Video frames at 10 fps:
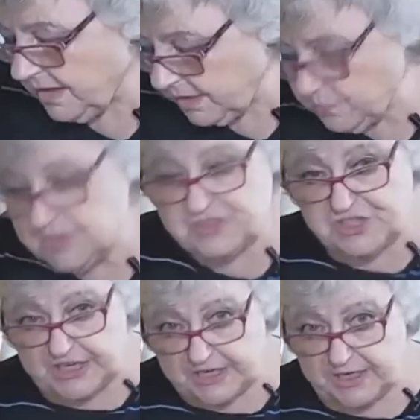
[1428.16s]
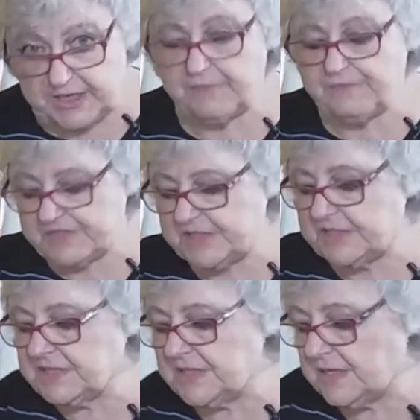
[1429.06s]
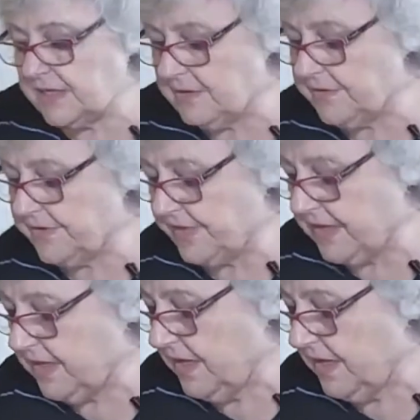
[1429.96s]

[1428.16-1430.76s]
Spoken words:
And we'll check again for seasoning now that the